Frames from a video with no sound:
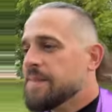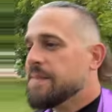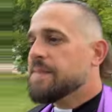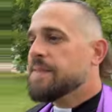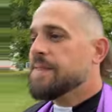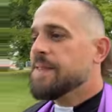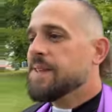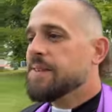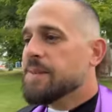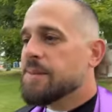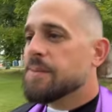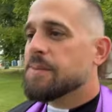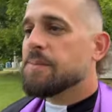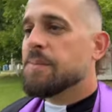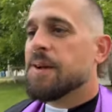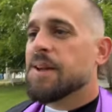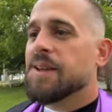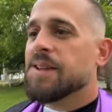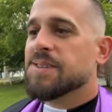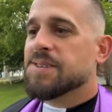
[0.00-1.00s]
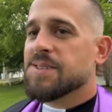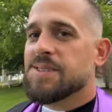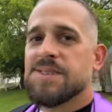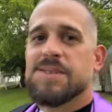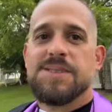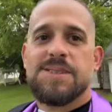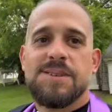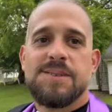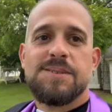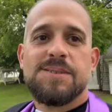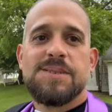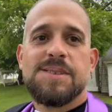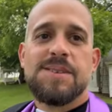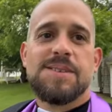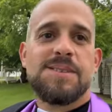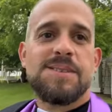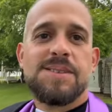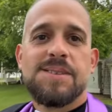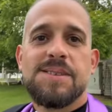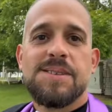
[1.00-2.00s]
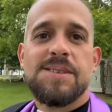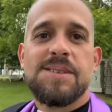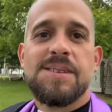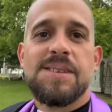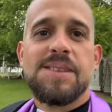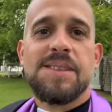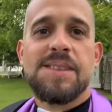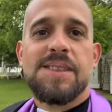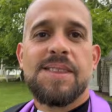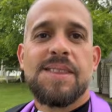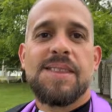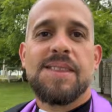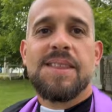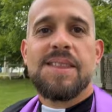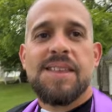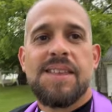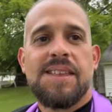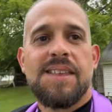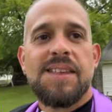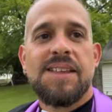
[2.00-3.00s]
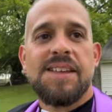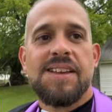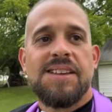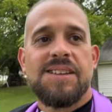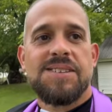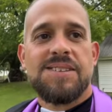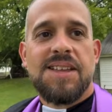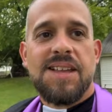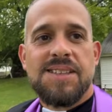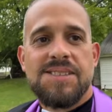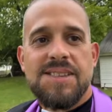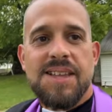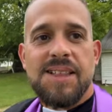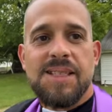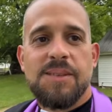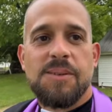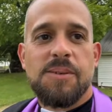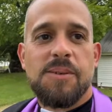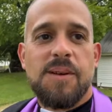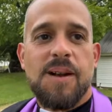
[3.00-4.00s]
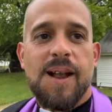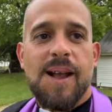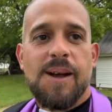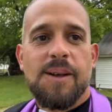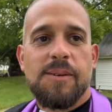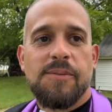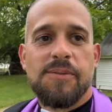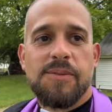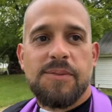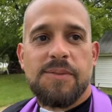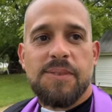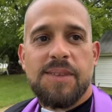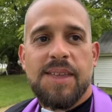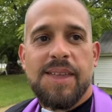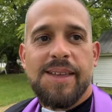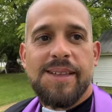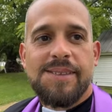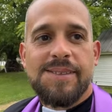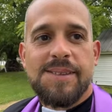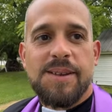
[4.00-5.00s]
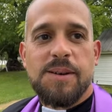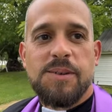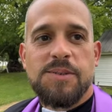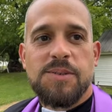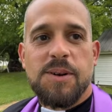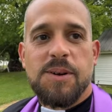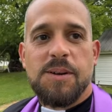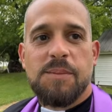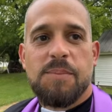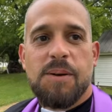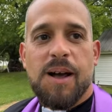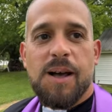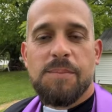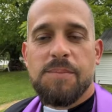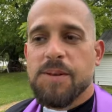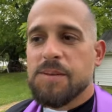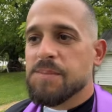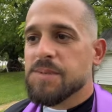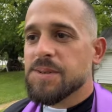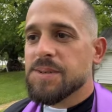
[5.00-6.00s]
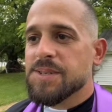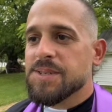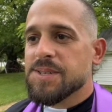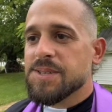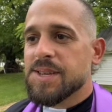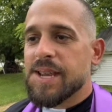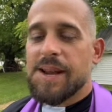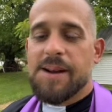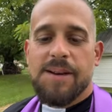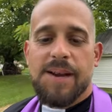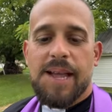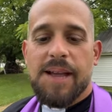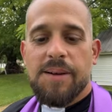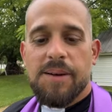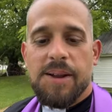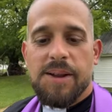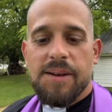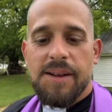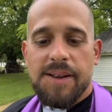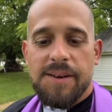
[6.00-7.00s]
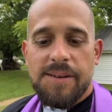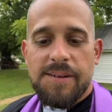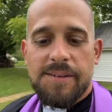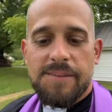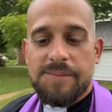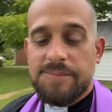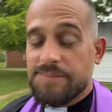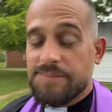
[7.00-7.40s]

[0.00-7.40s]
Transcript: Leave it up to my, and she's still just, she got like a little crowd of kids that are starting to pop up and just stare down here at her.